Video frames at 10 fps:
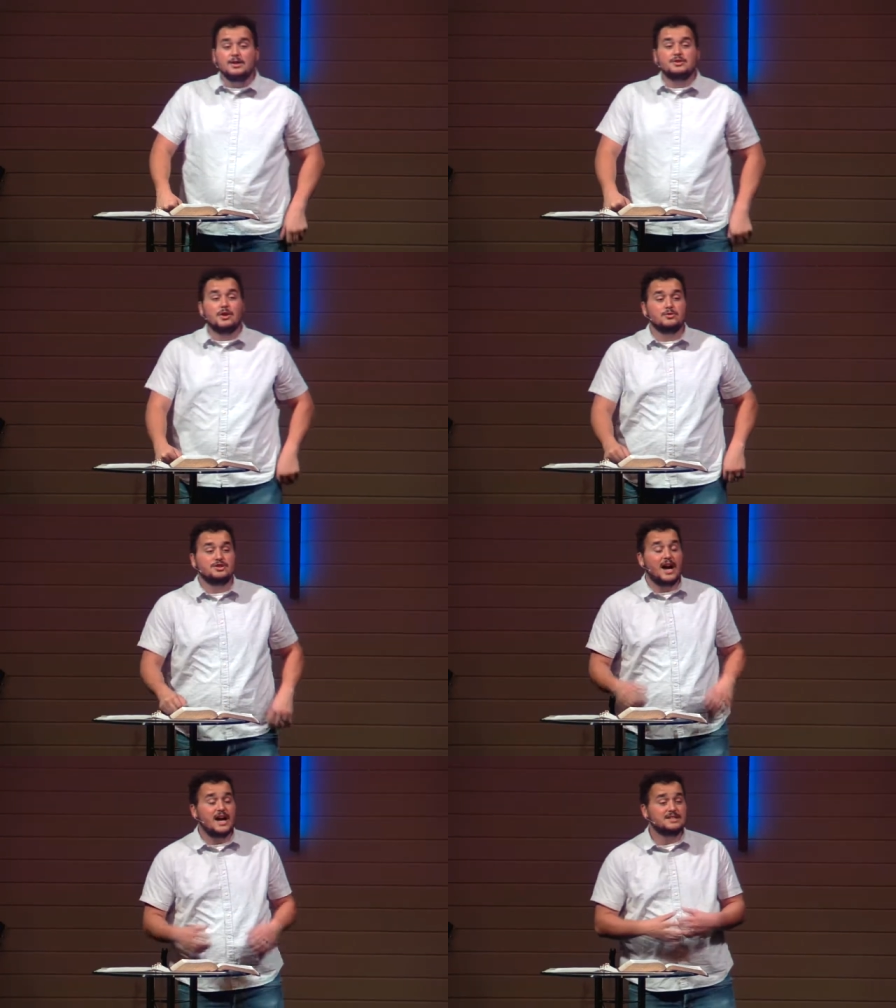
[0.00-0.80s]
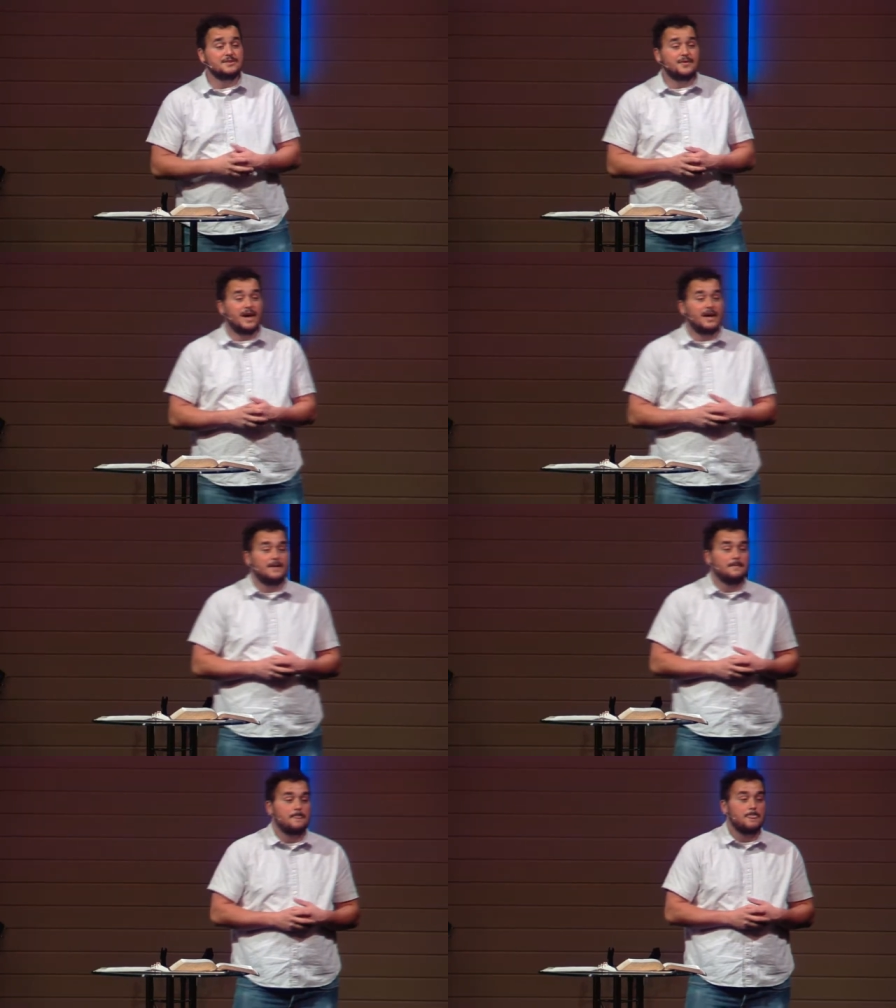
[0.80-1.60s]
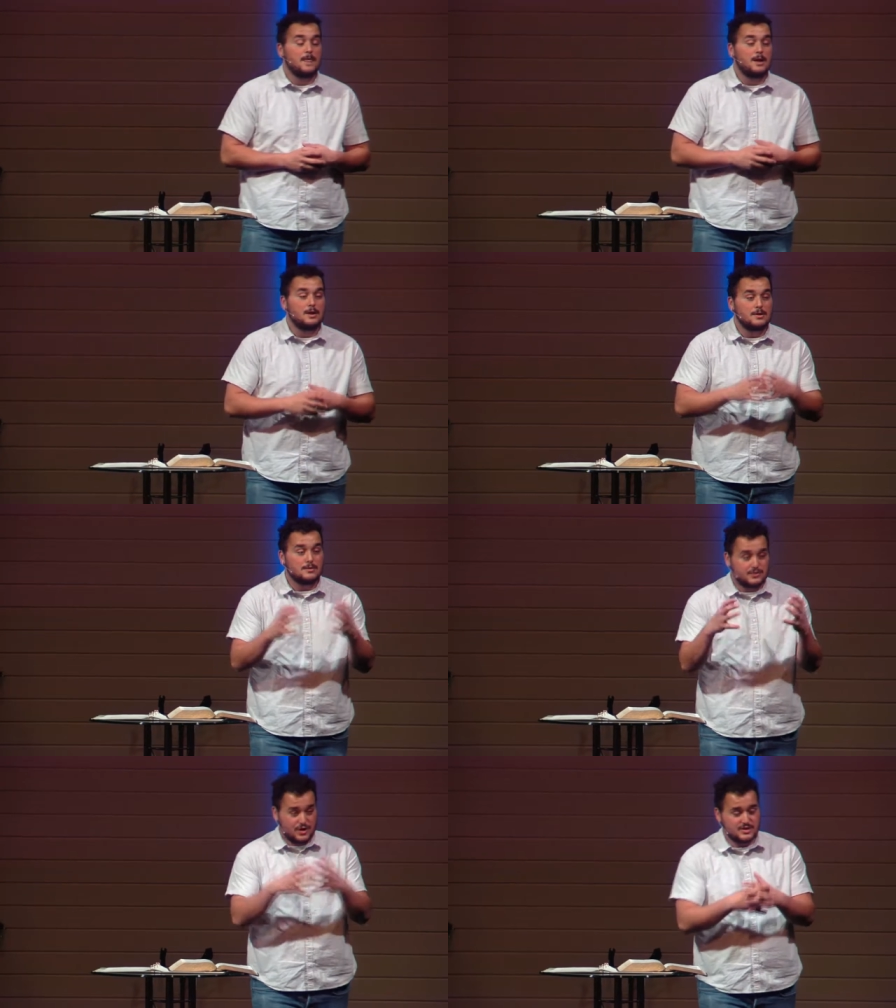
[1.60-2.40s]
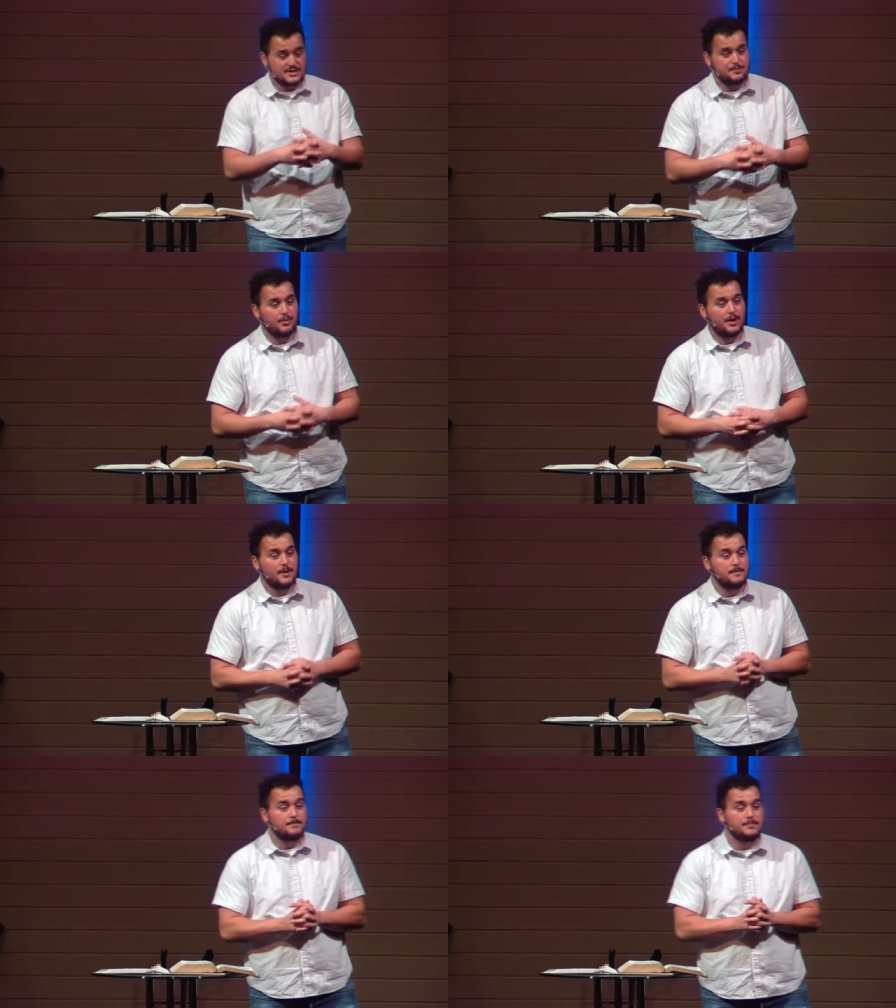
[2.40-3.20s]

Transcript: So Jehoshaphat starts his prayer